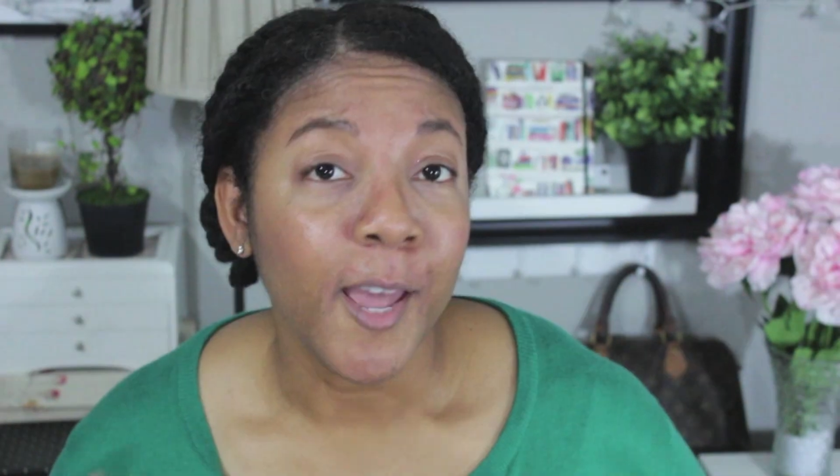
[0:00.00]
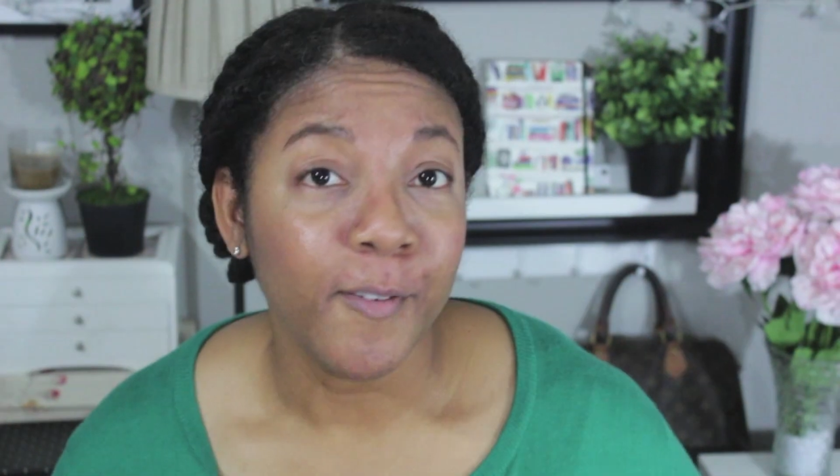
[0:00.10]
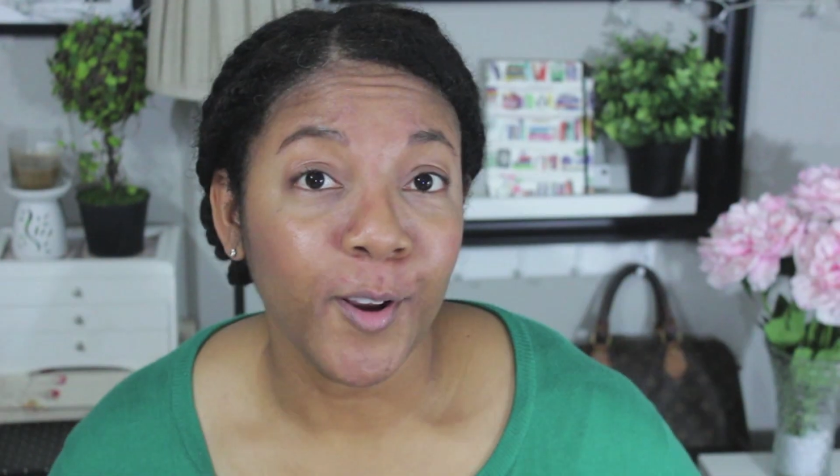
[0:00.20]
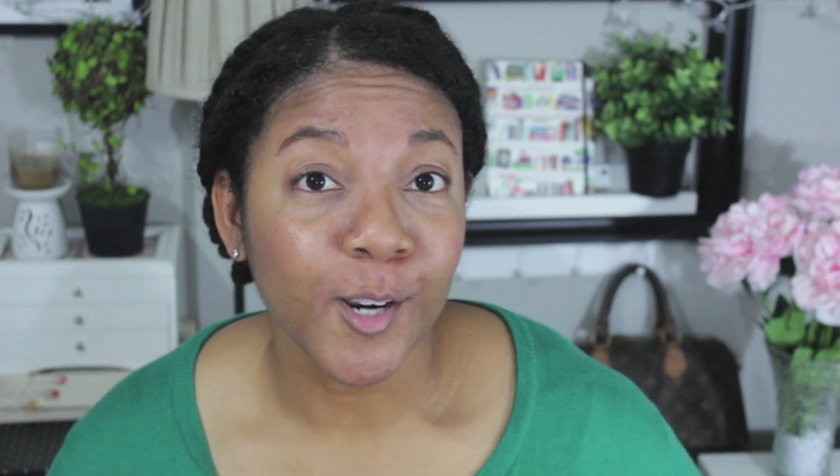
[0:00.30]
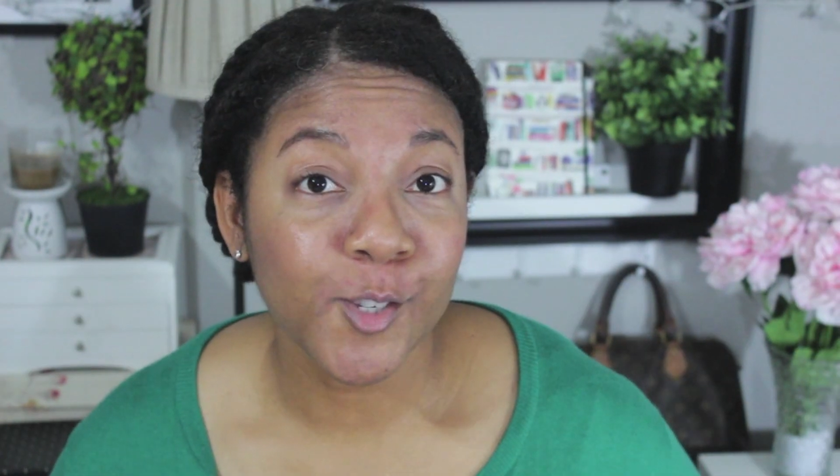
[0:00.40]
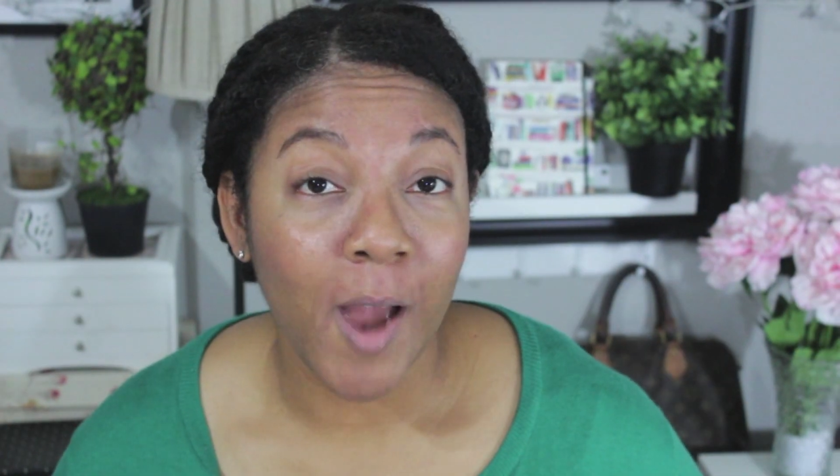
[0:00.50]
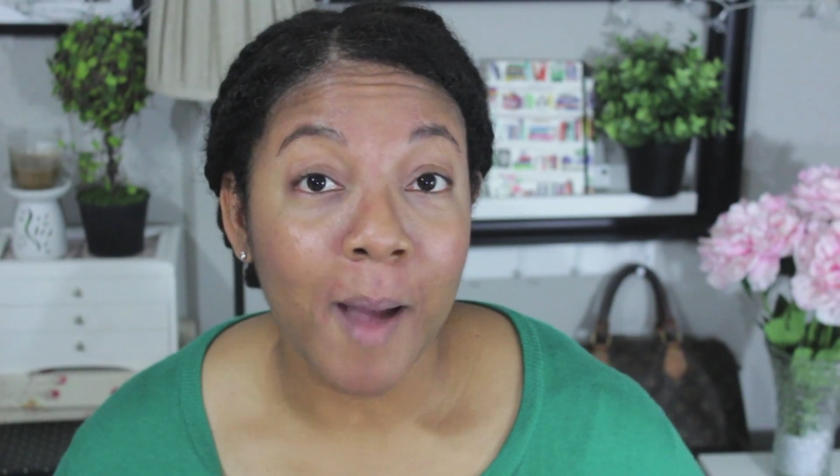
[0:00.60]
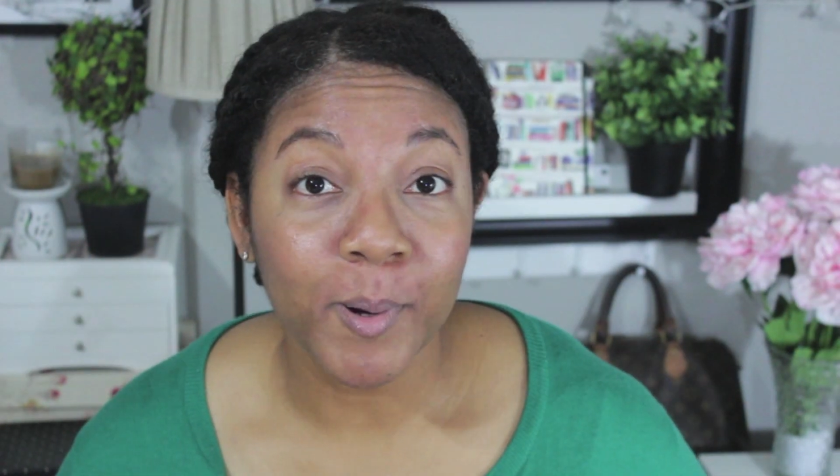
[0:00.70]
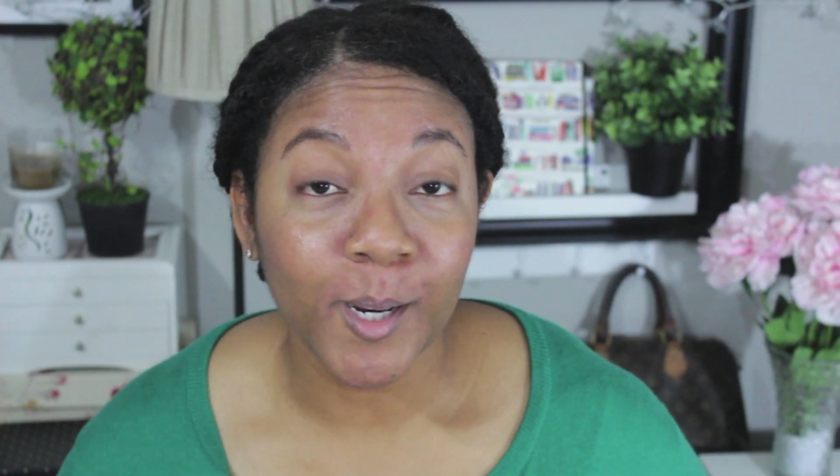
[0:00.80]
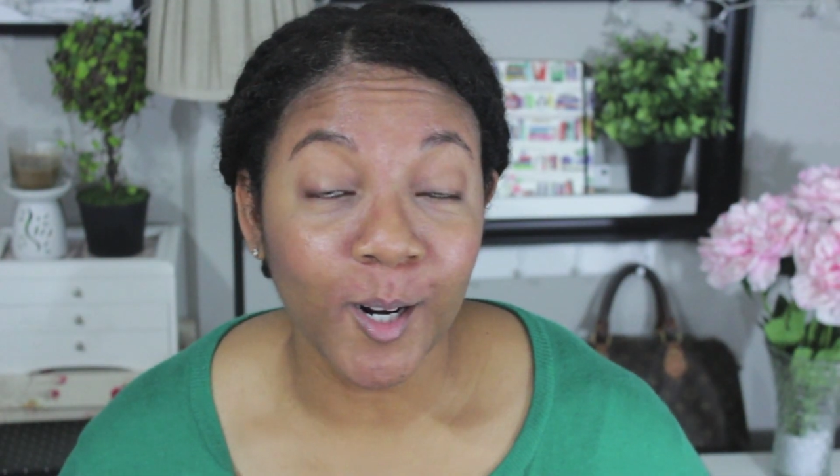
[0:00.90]
If you're a
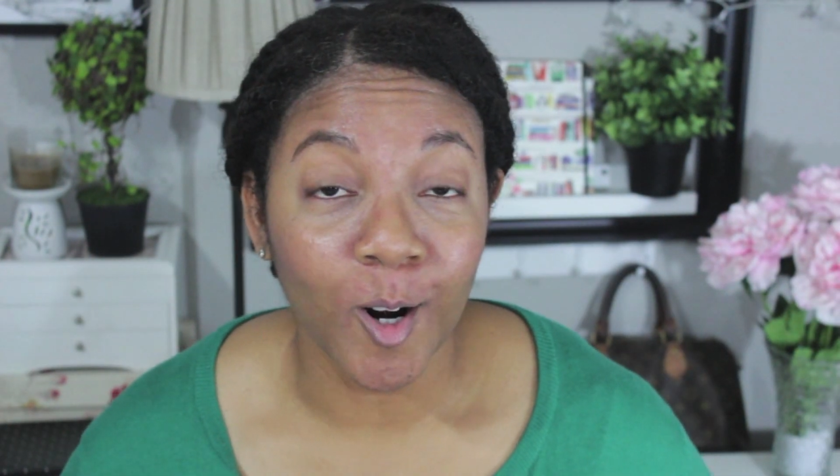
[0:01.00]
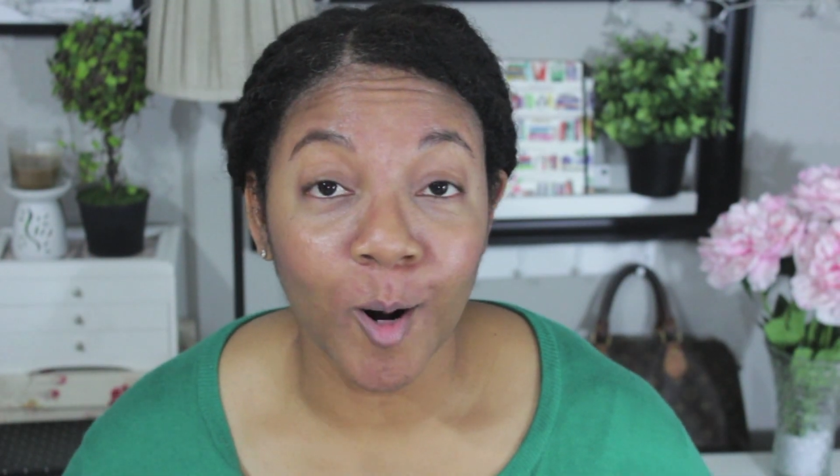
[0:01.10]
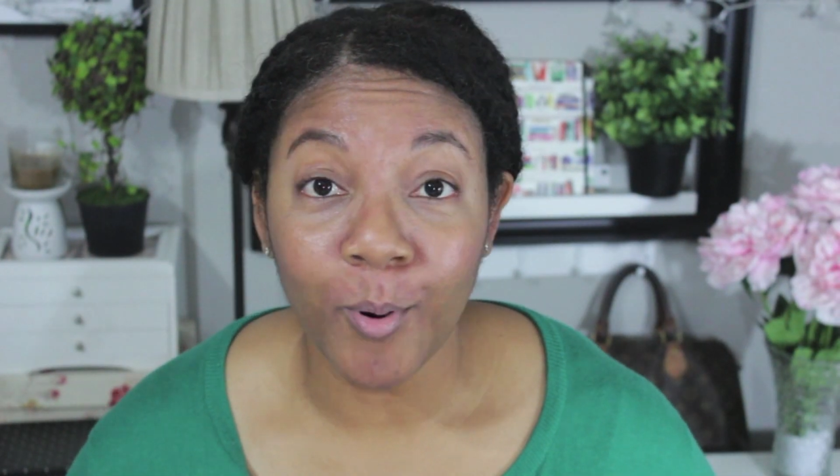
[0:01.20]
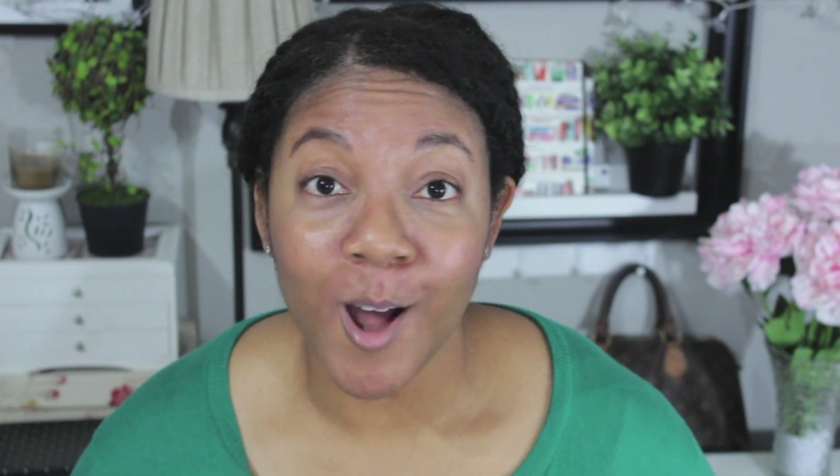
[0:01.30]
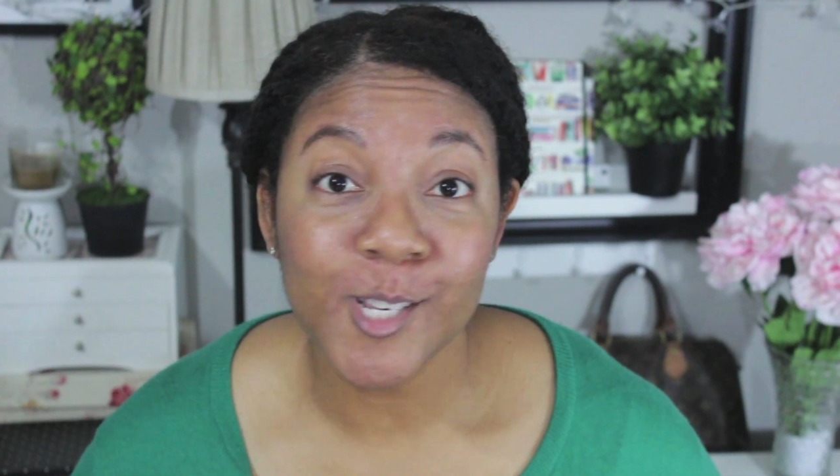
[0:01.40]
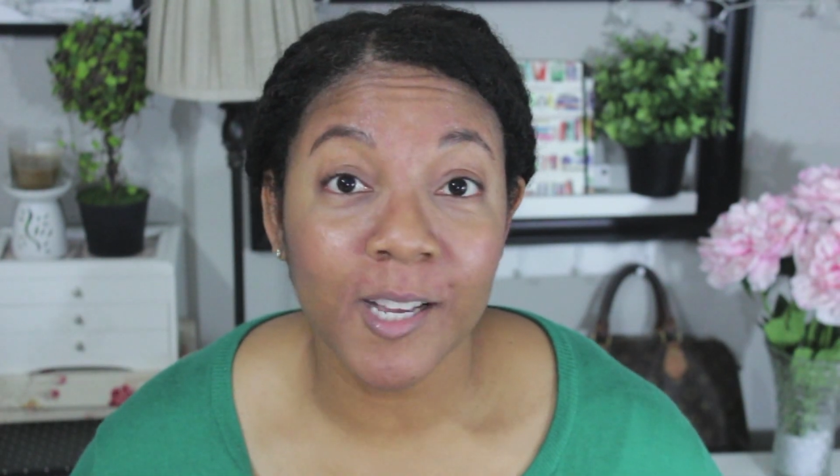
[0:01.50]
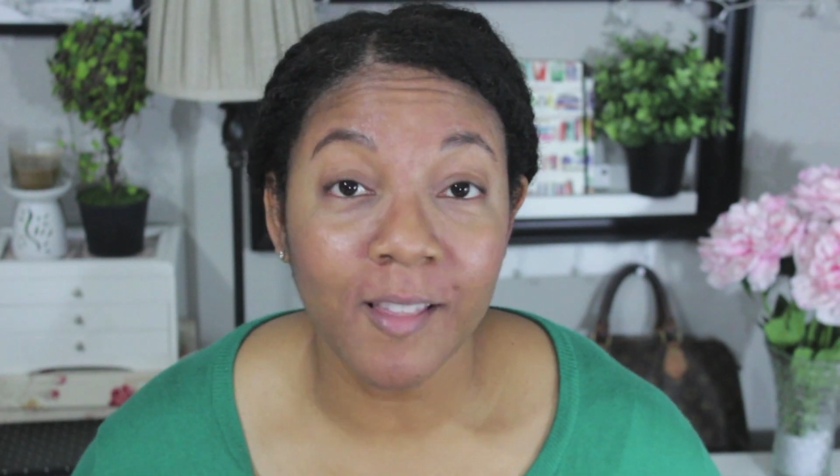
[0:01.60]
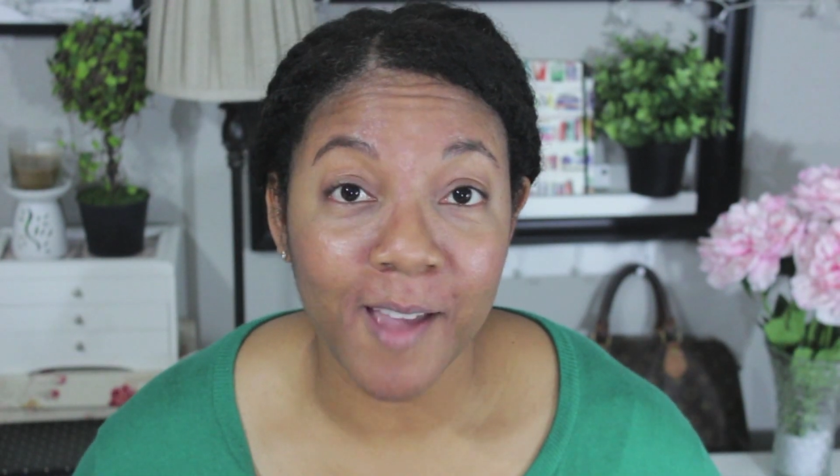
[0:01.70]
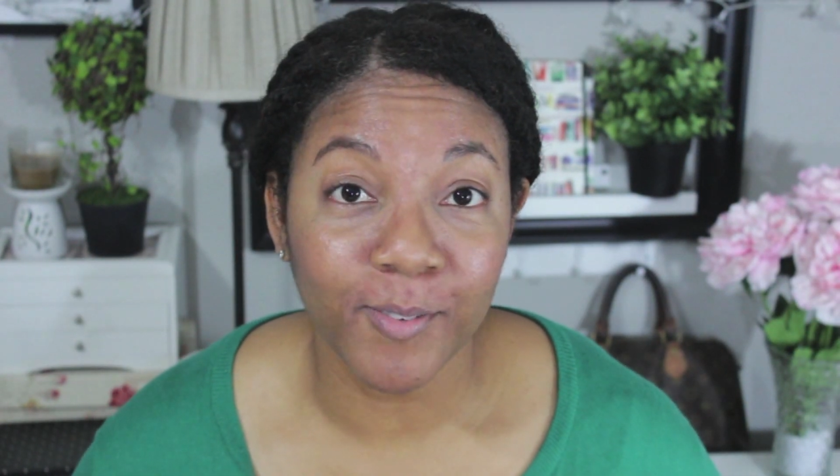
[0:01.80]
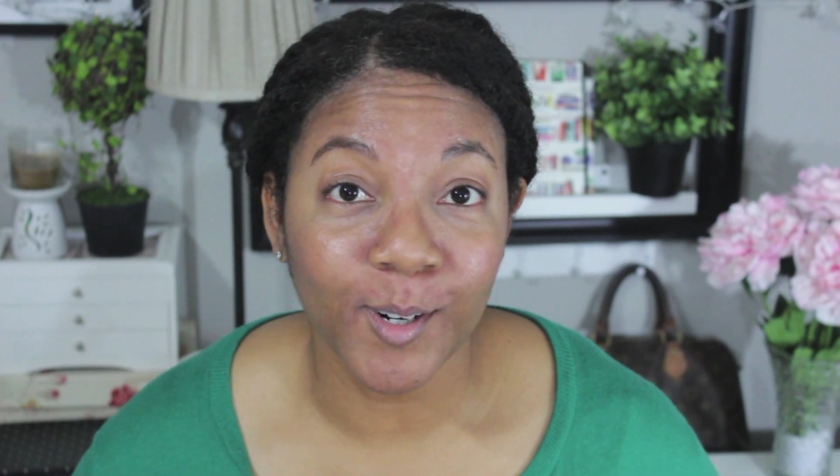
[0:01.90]
scrapbooker or a Project
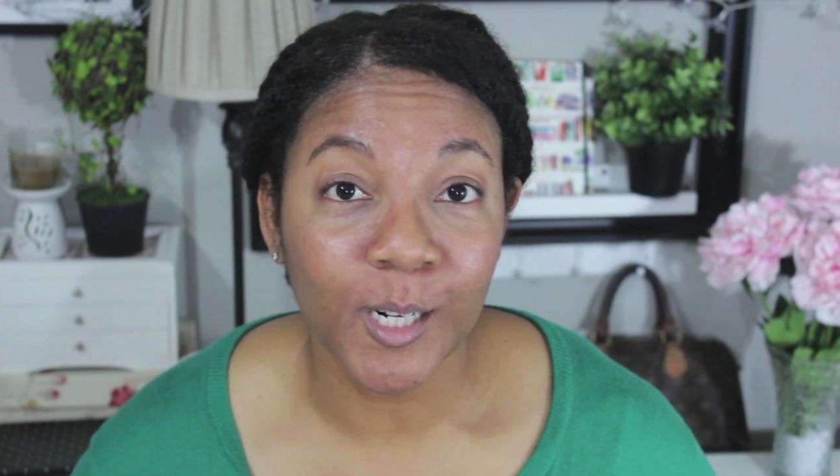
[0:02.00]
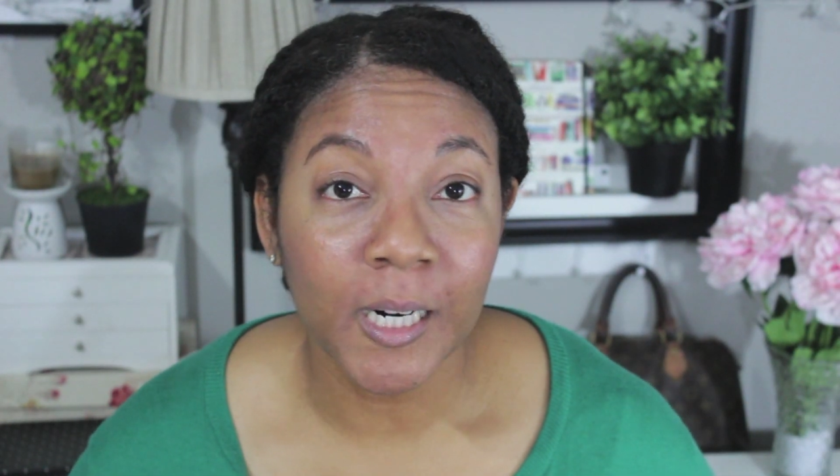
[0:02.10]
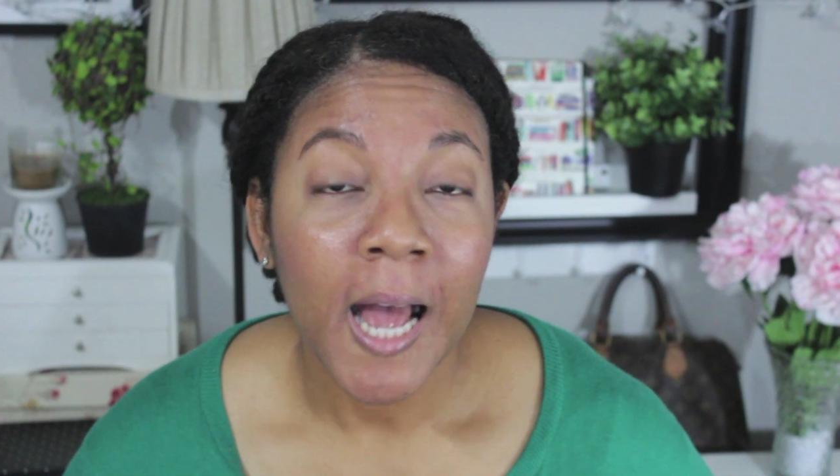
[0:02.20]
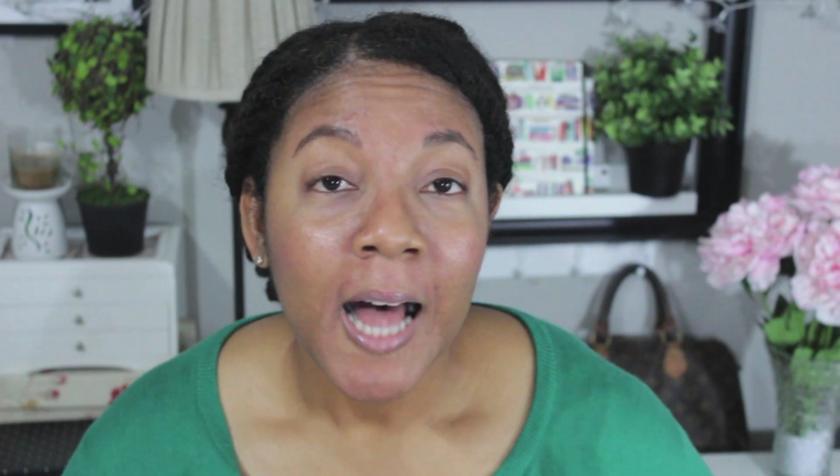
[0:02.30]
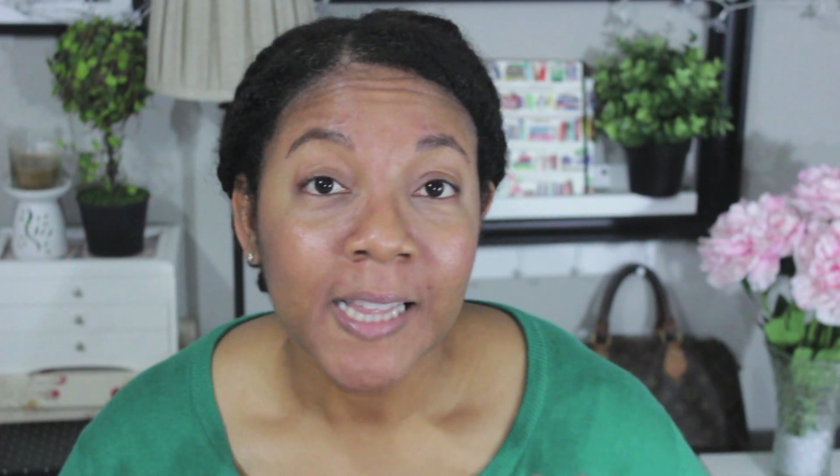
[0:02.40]
Lifer,